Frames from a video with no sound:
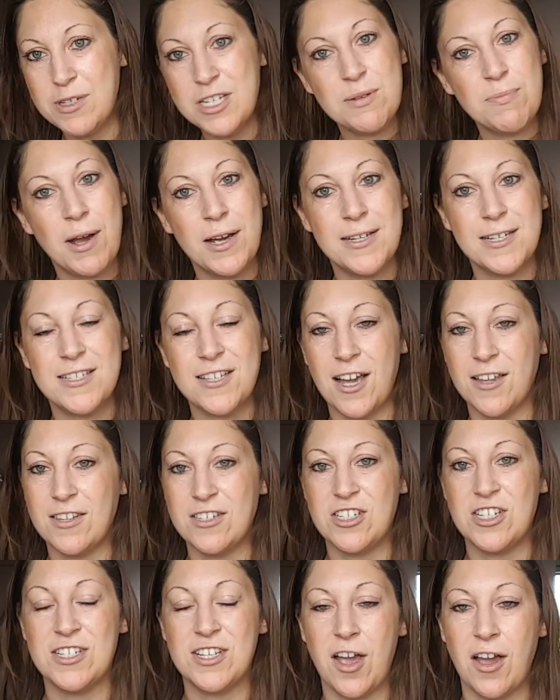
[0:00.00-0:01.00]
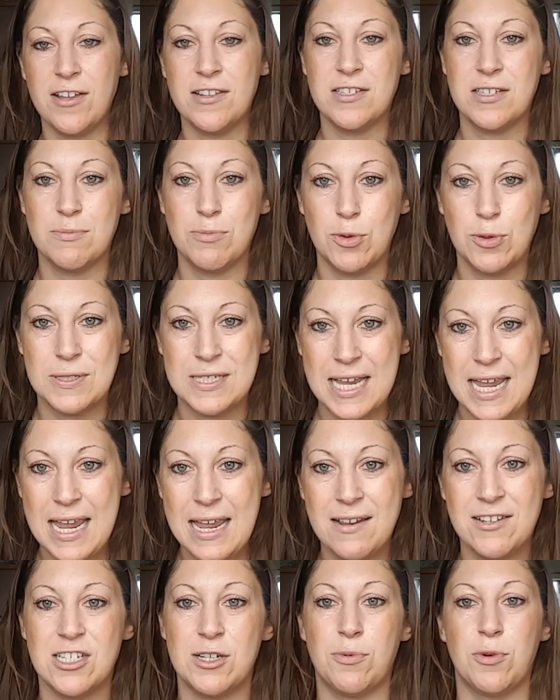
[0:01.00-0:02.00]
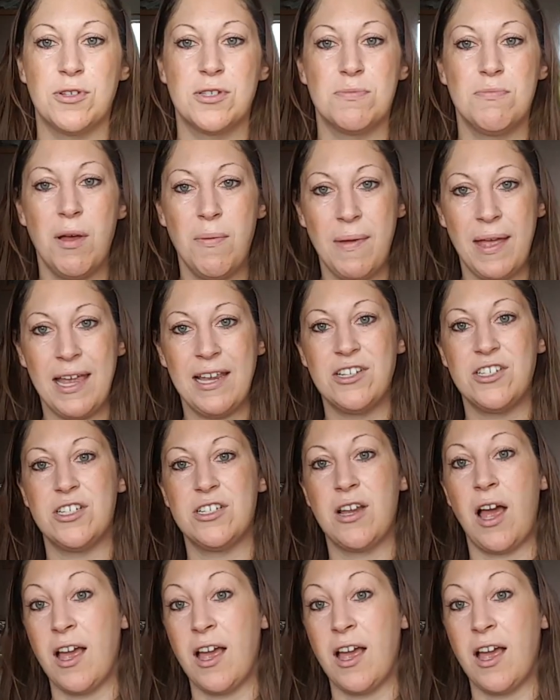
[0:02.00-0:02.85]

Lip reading: She might decide that she's cutting some more teeth, she wants mummy,